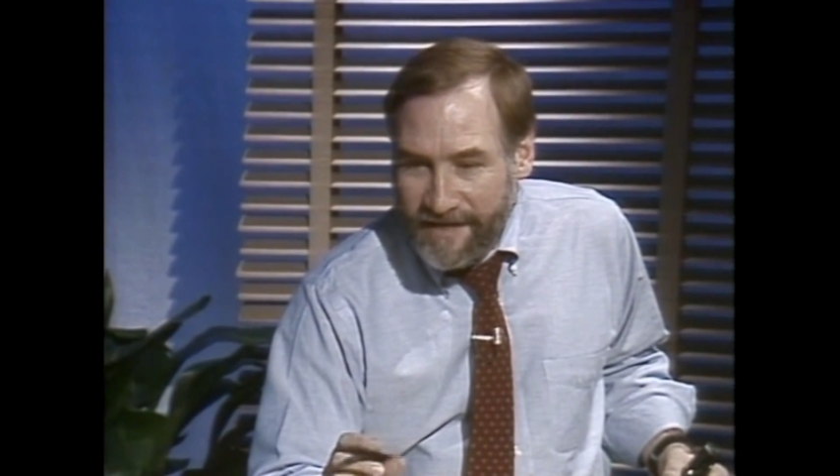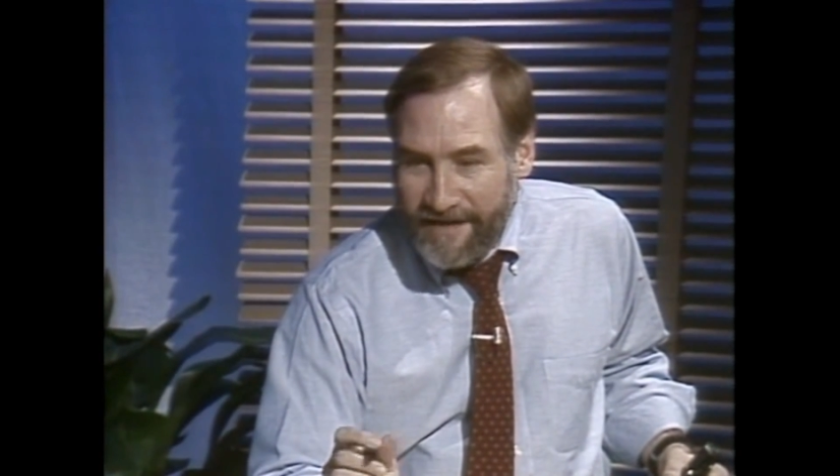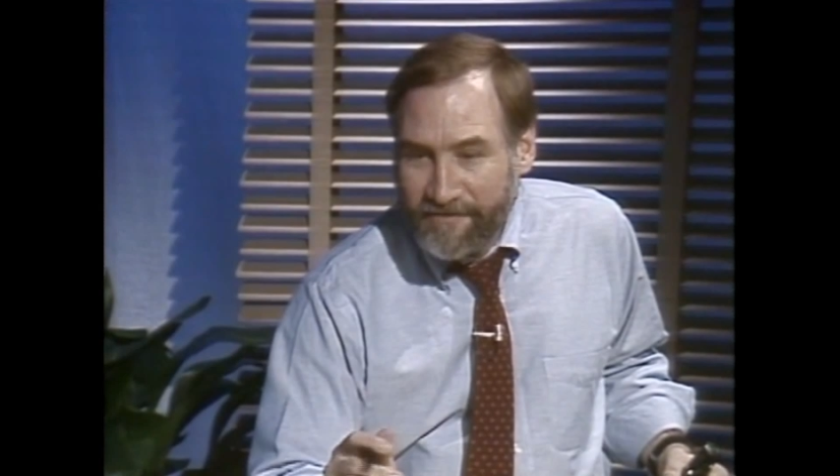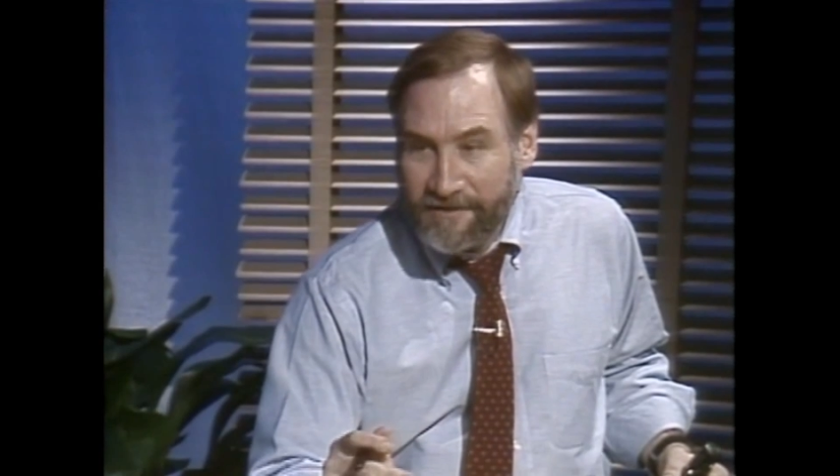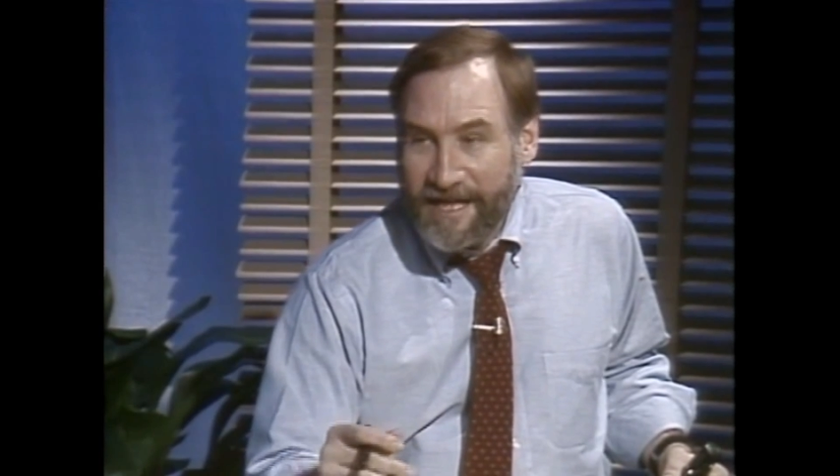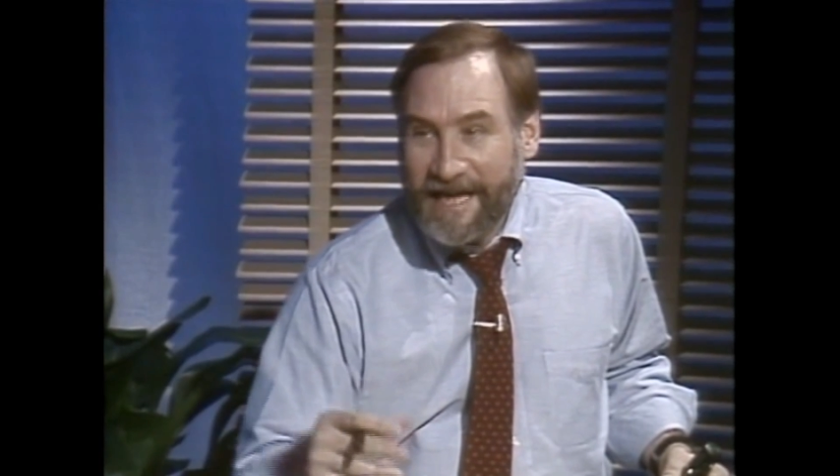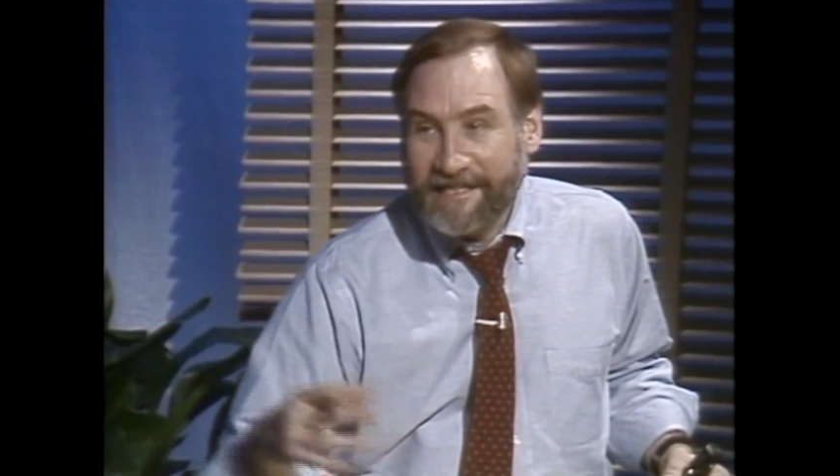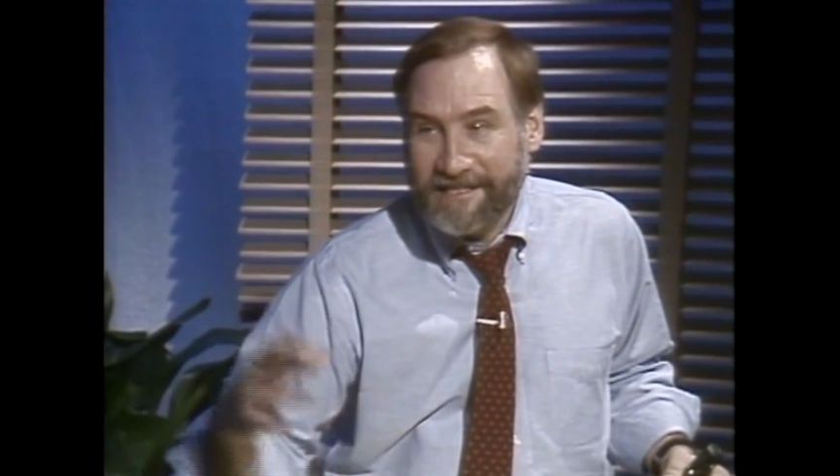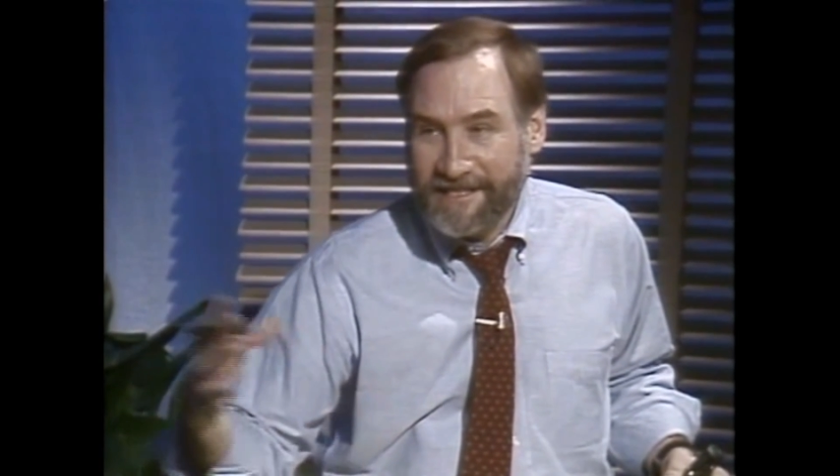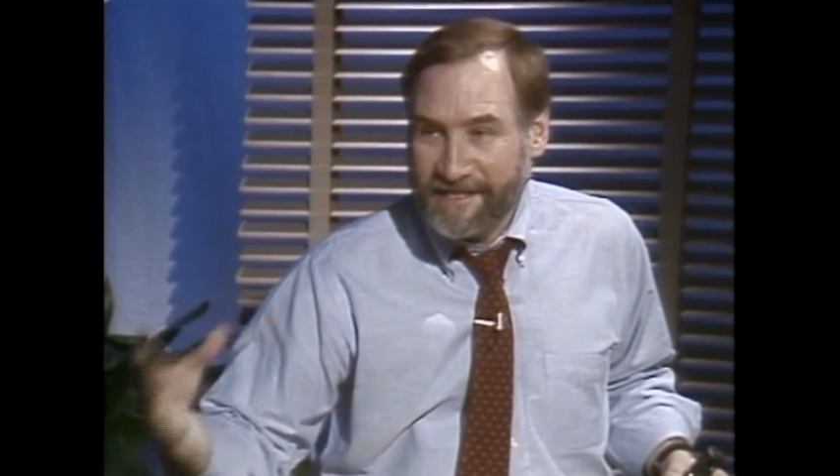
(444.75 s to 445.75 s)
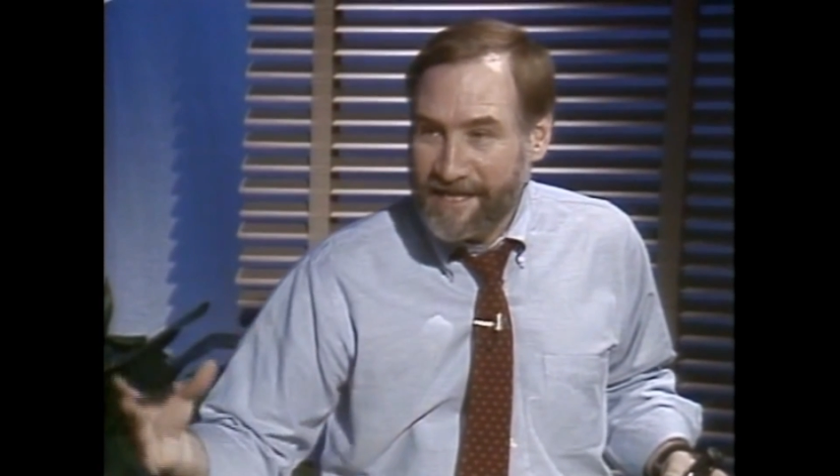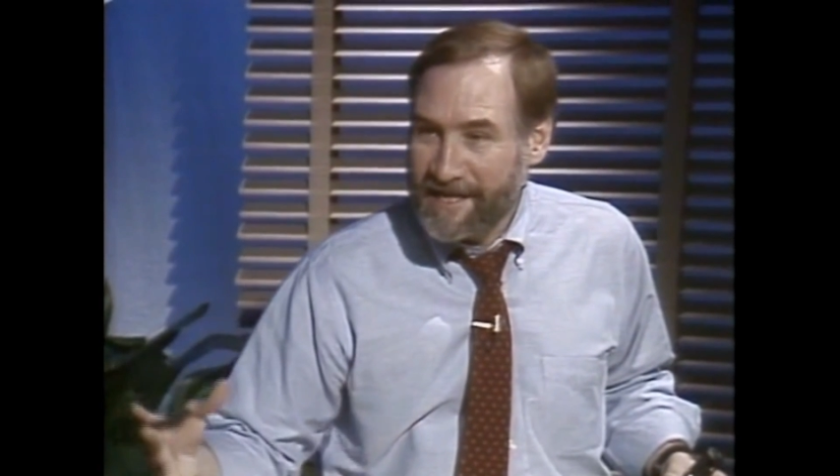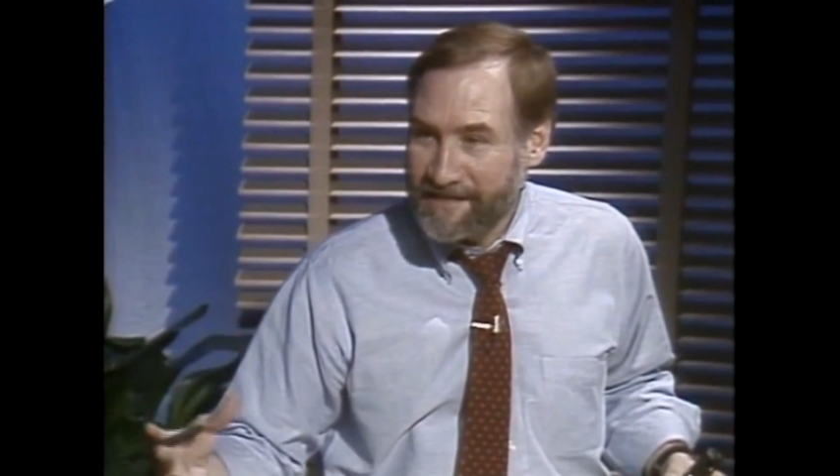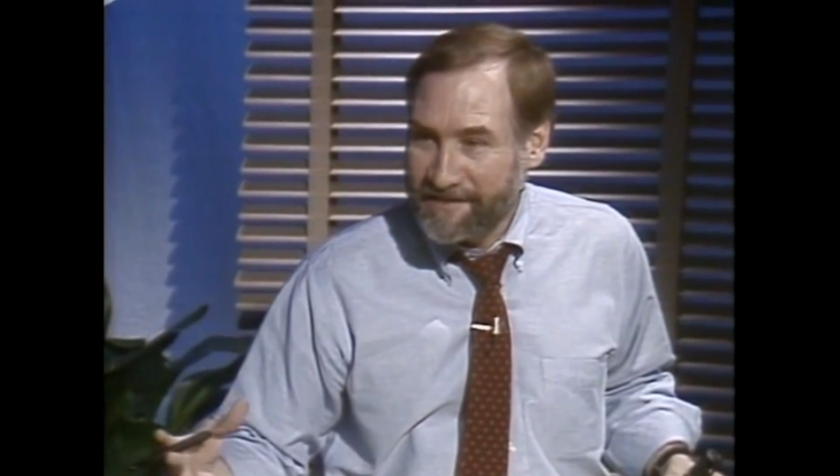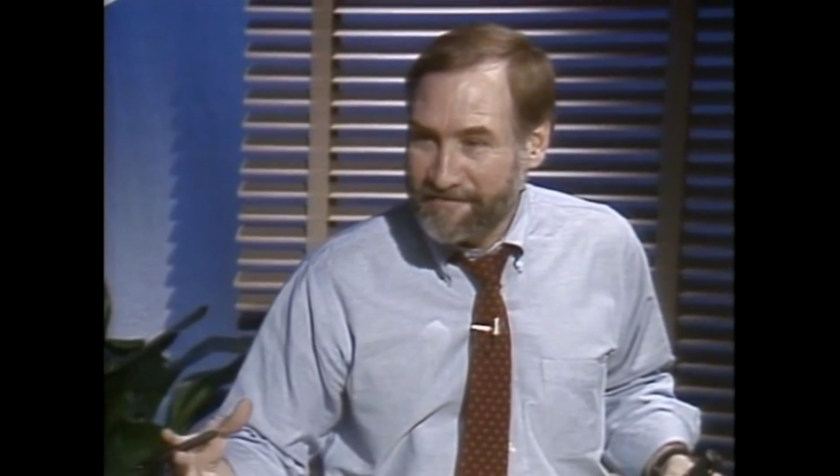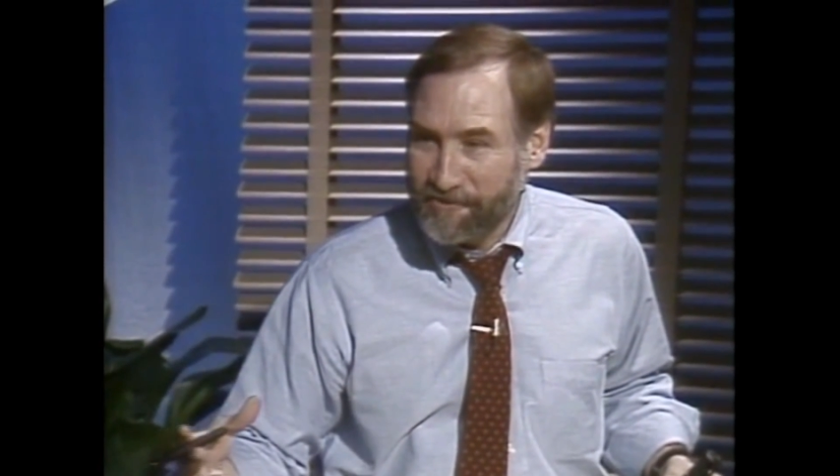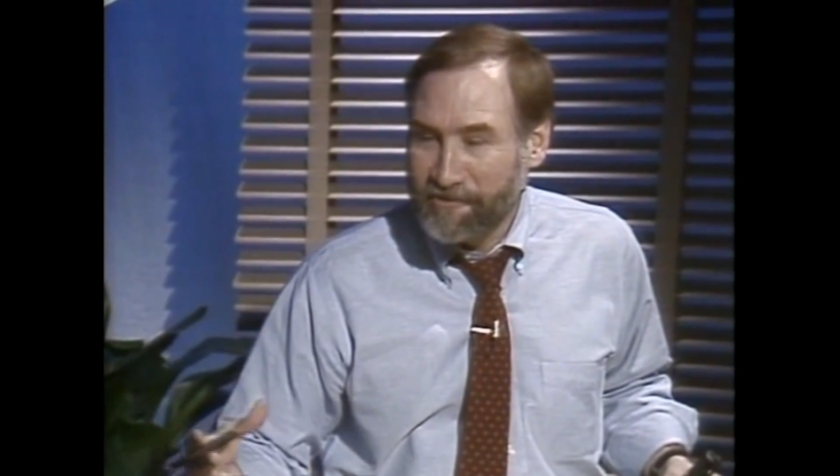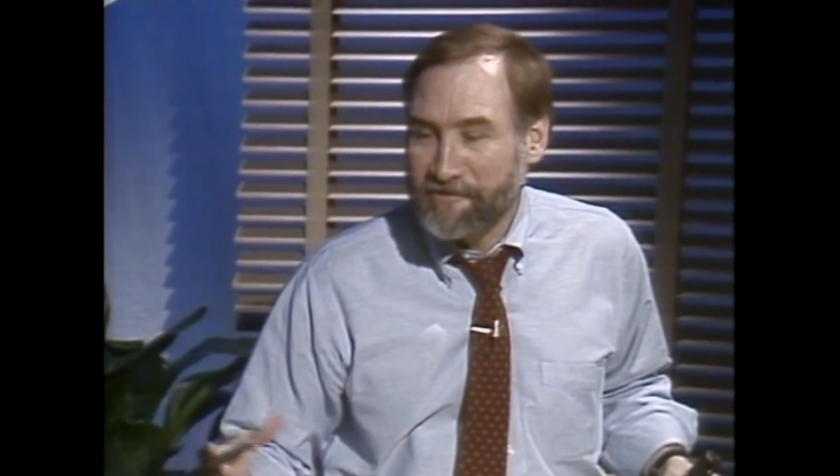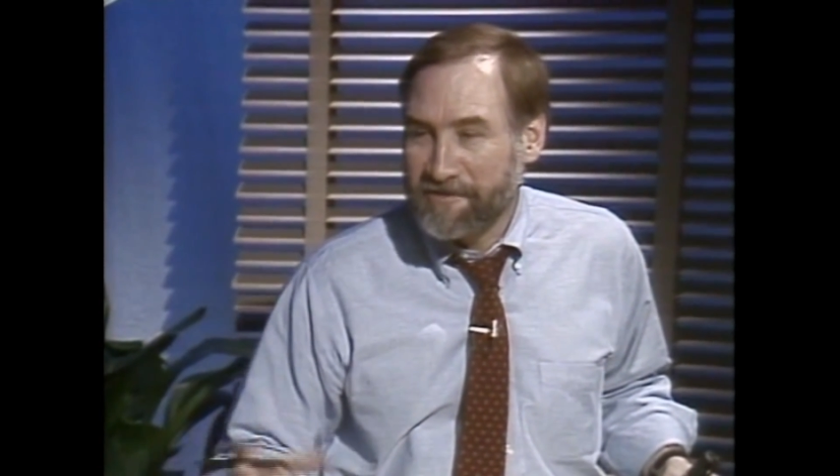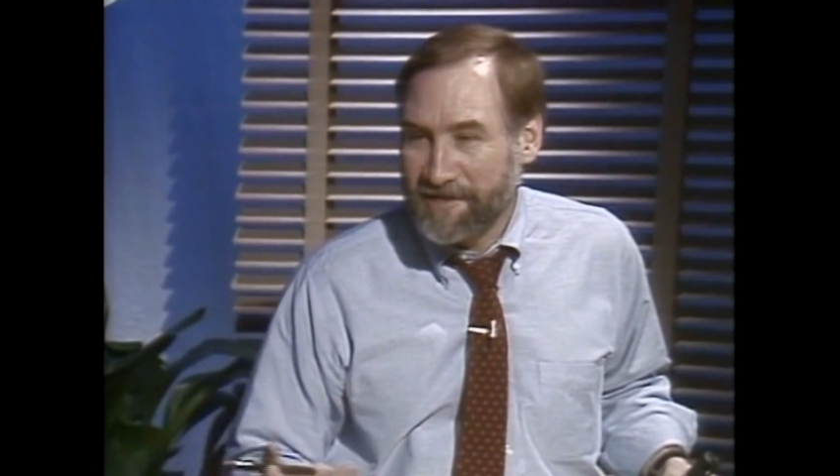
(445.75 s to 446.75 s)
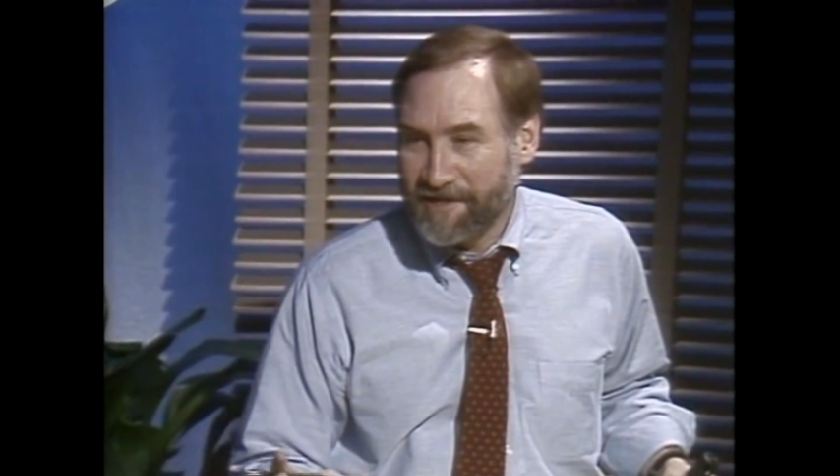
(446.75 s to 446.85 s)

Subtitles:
everlasting kinds of truths